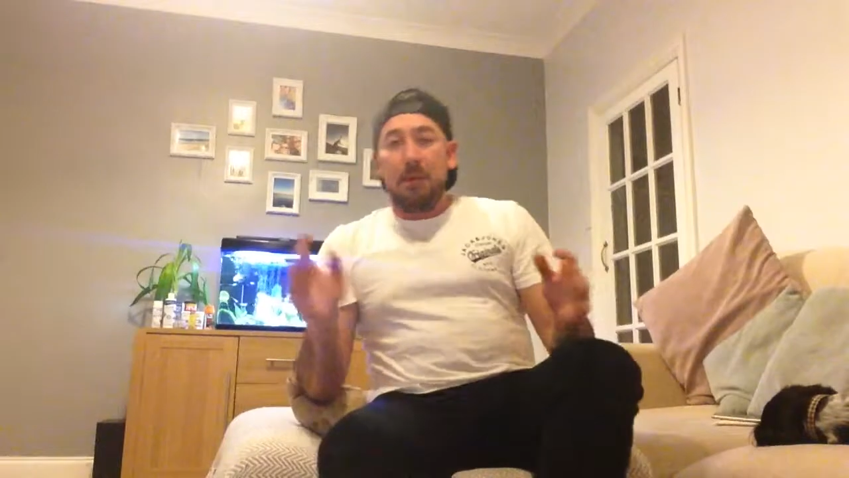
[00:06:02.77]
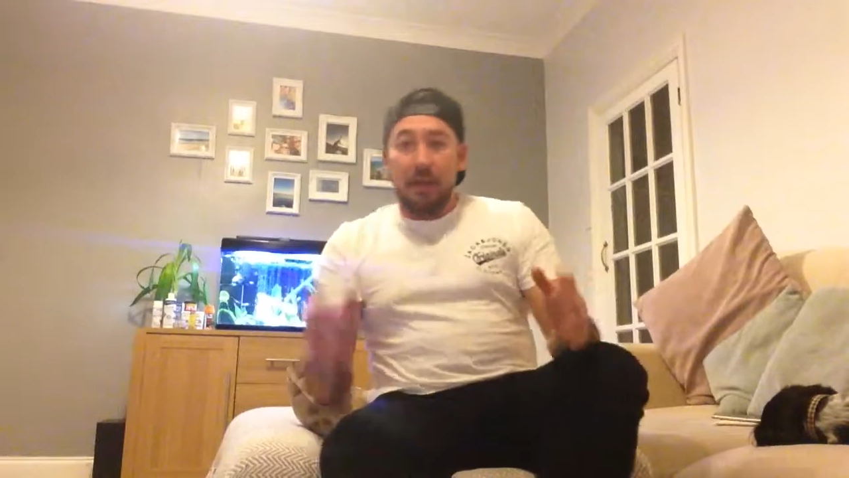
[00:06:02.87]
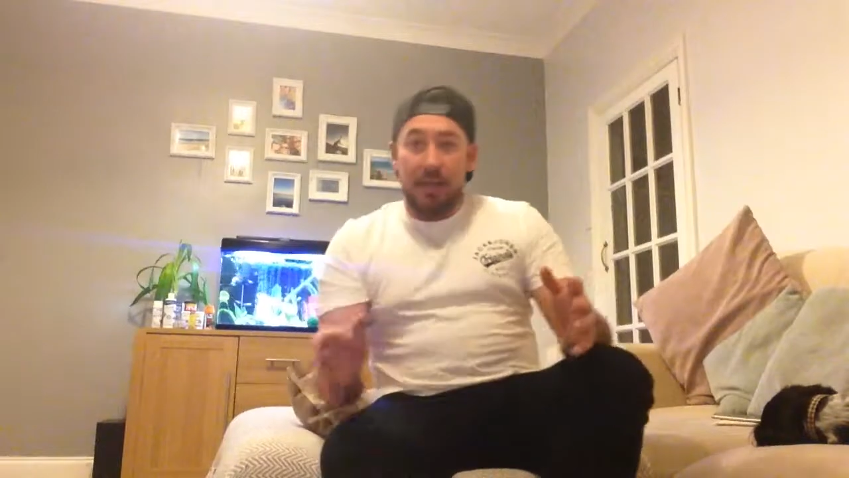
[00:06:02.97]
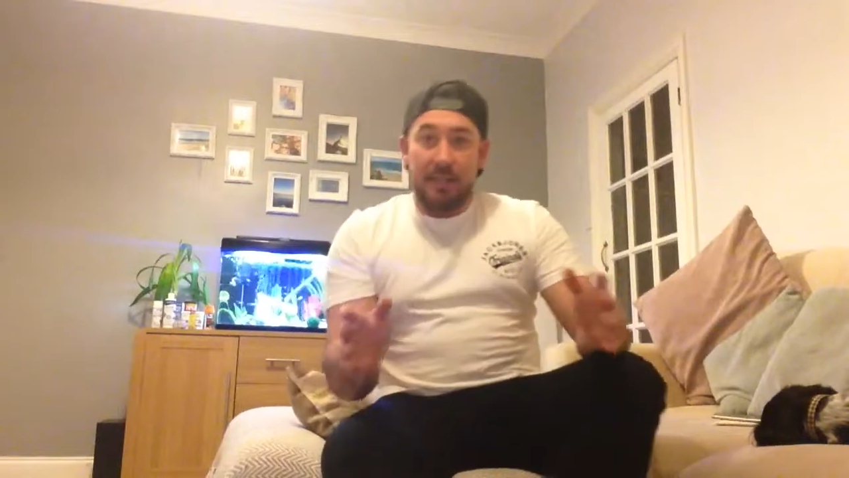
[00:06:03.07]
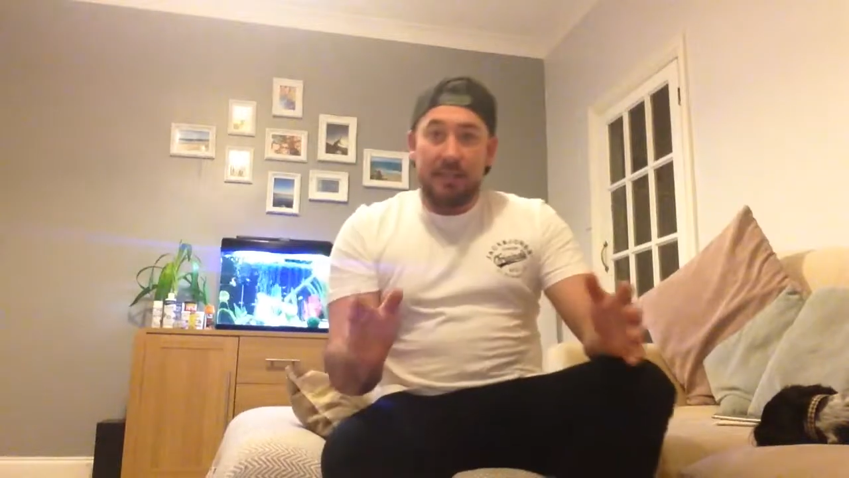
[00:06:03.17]

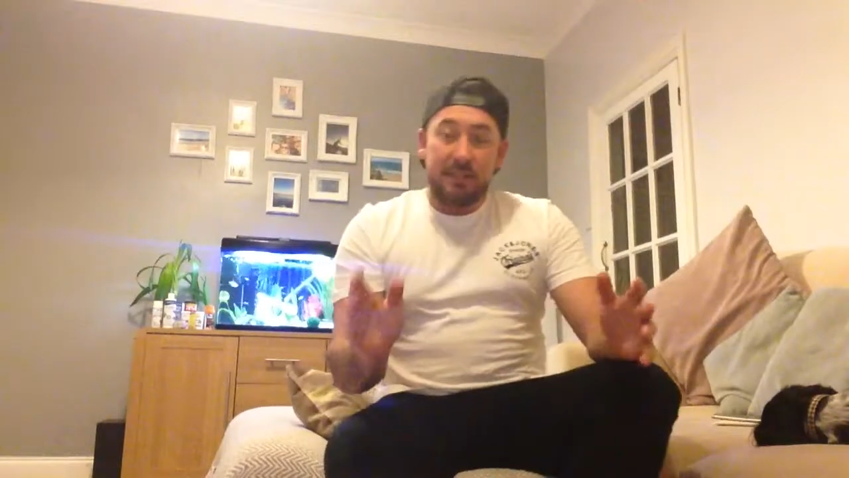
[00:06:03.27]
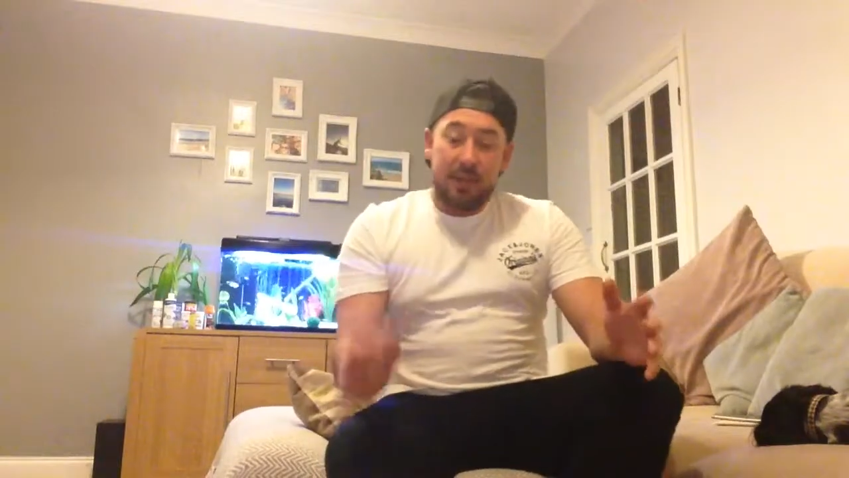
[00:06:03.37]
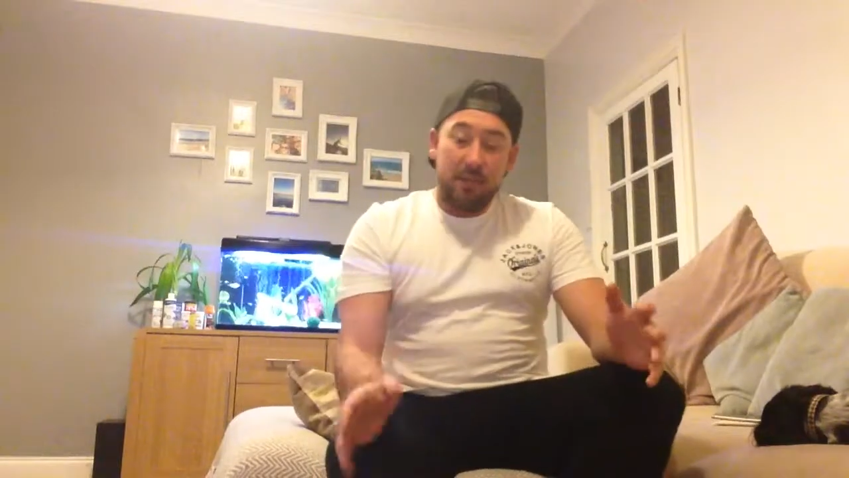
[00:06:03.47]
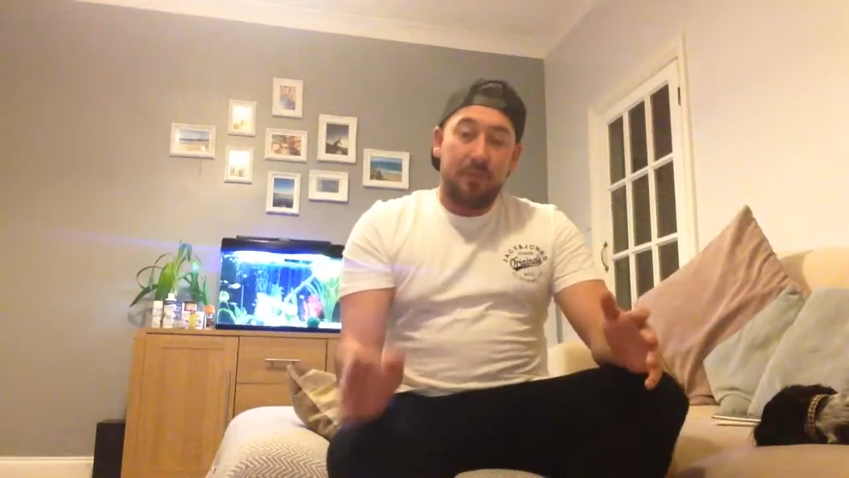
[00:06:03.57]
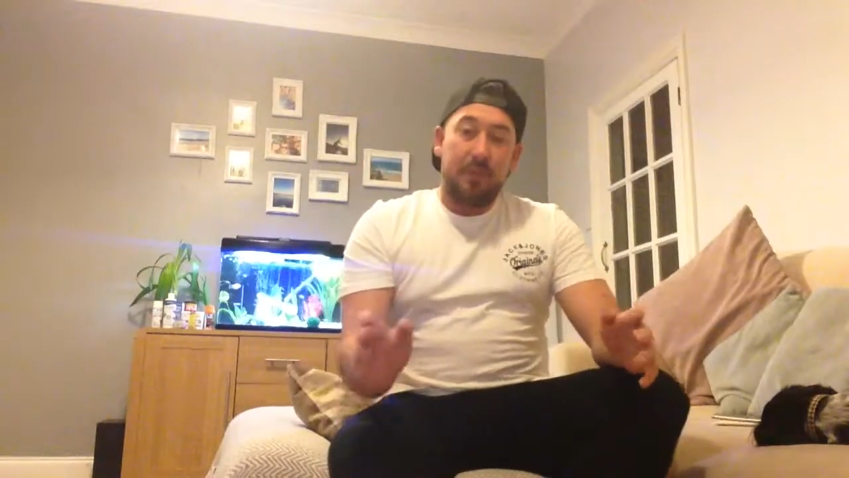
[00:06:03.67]
please
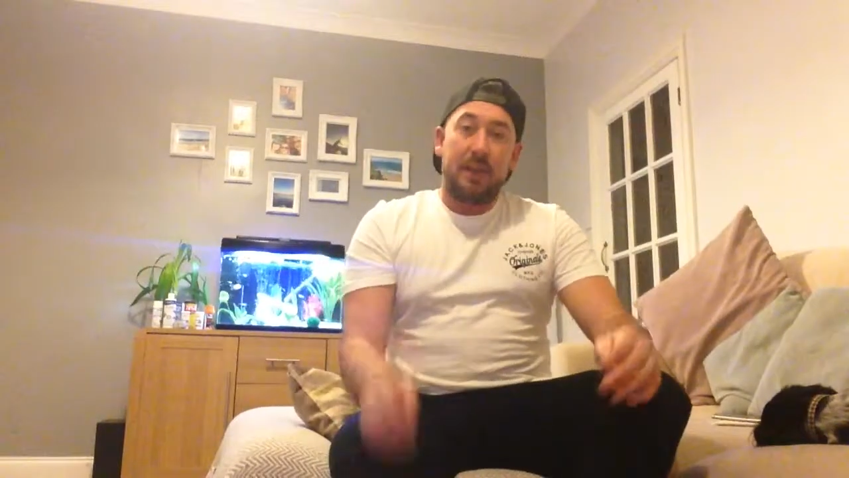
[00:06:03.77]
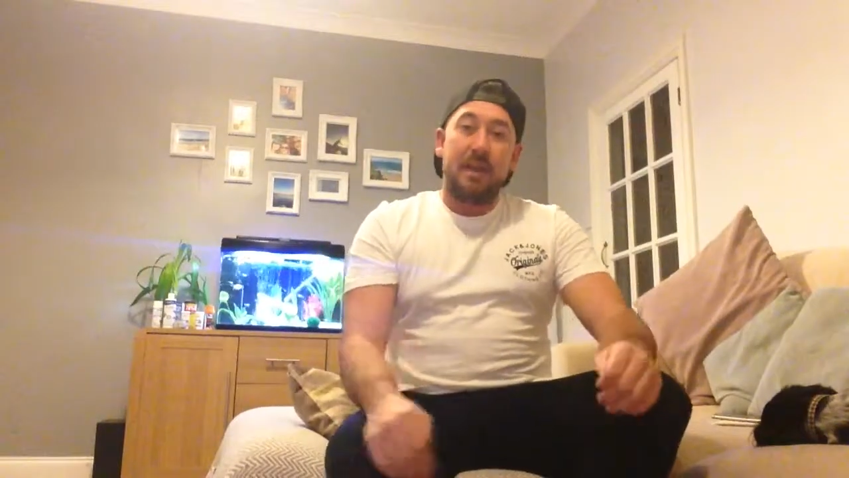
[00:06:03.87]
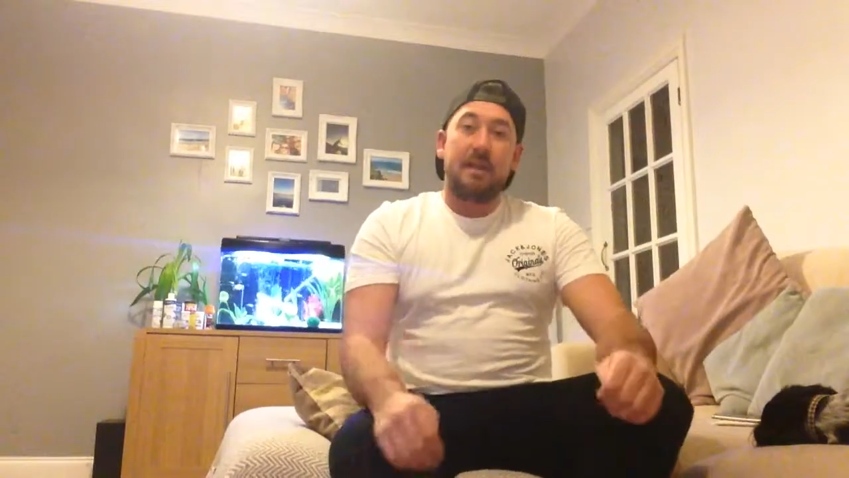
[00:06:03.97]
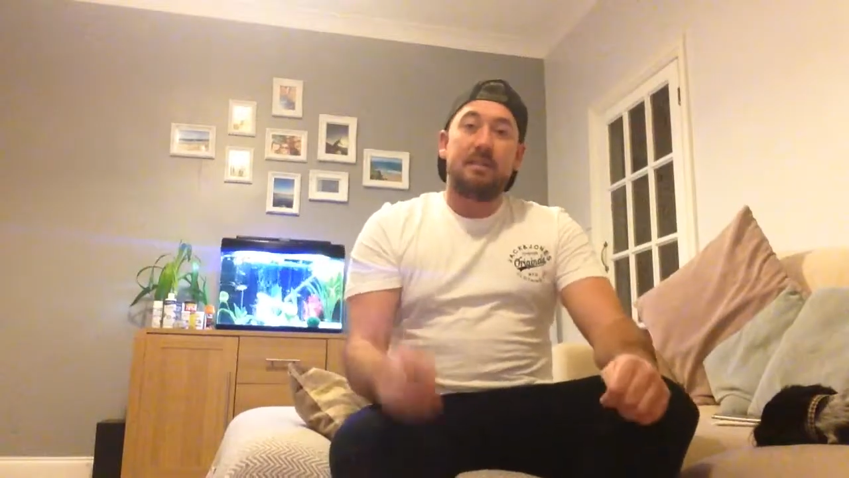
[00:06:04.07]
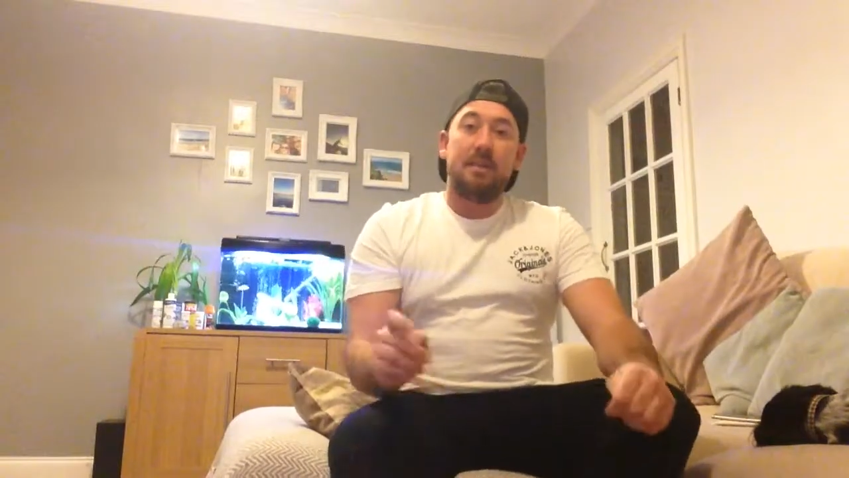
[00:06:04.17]
don't
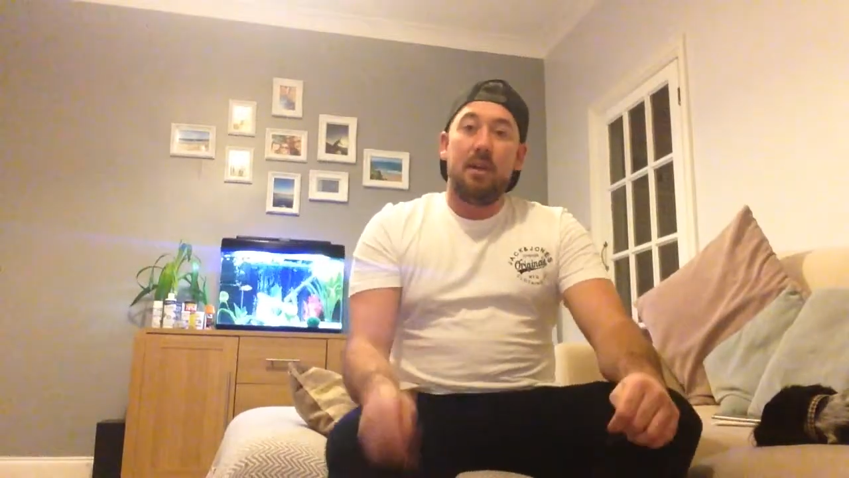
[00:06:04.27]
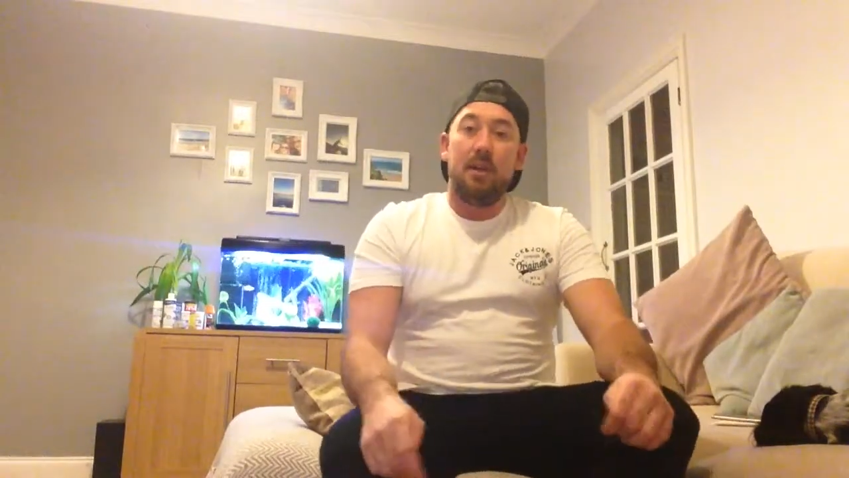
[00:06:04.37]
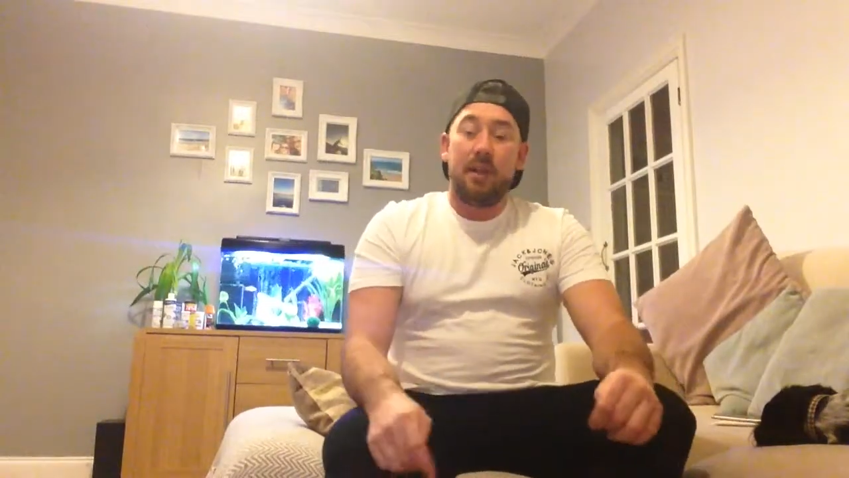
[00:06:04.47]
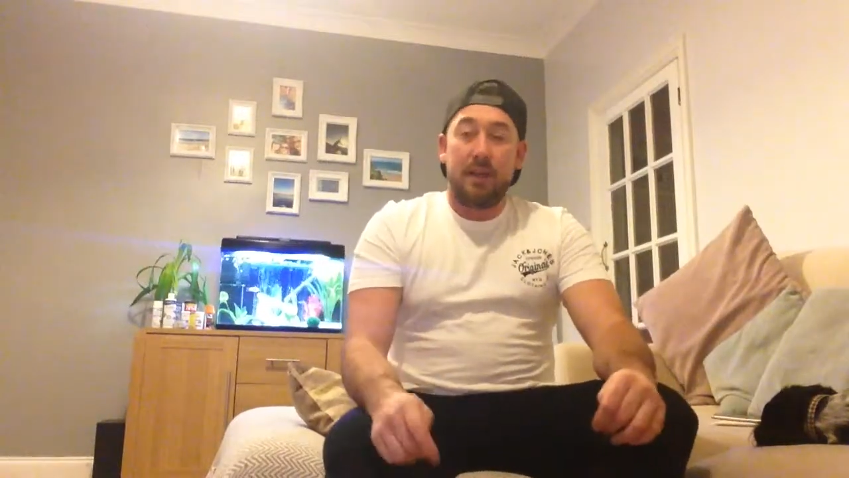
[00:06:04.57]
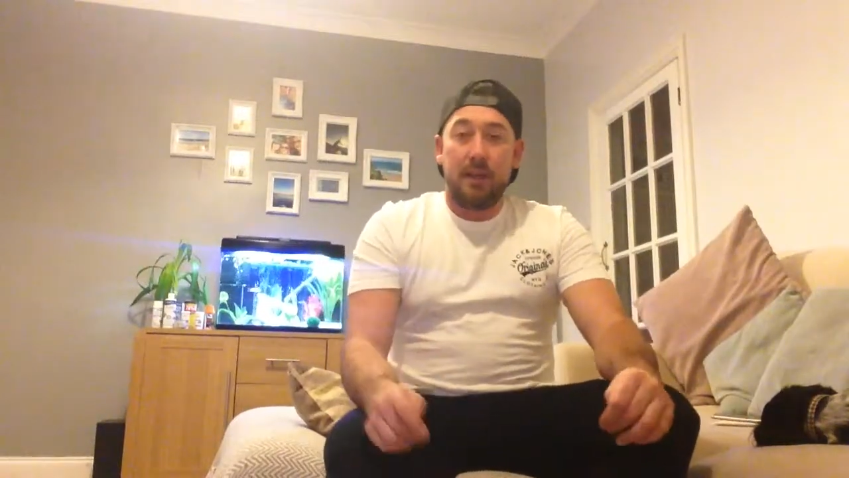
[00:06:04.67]
forget to
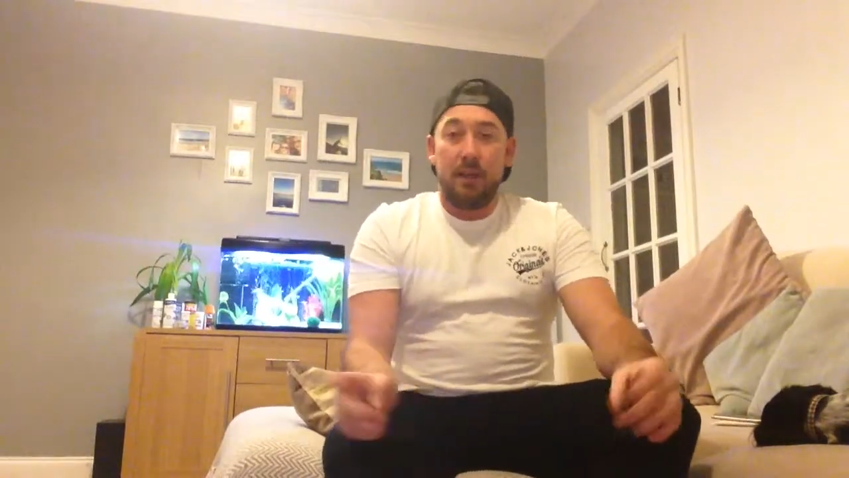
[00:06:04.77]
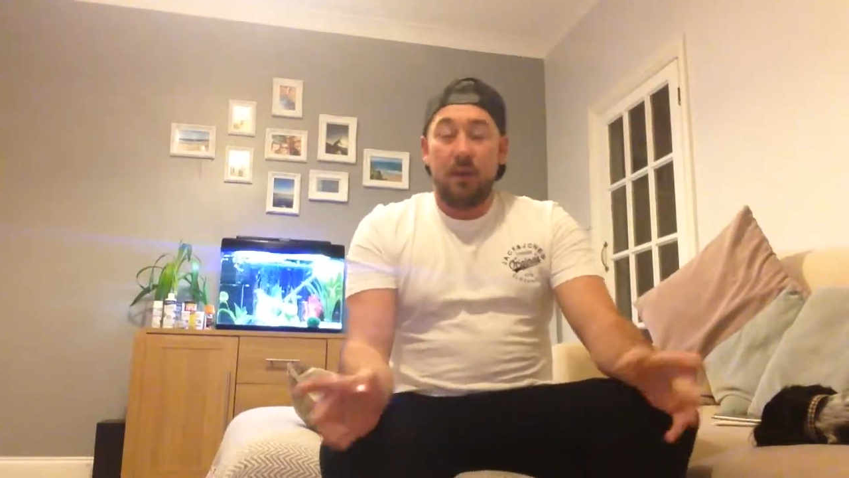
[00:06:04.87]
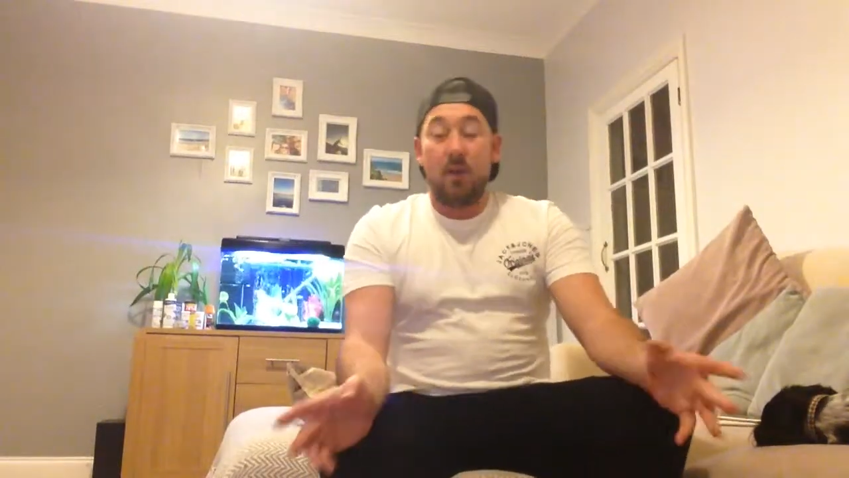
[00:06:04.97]
like,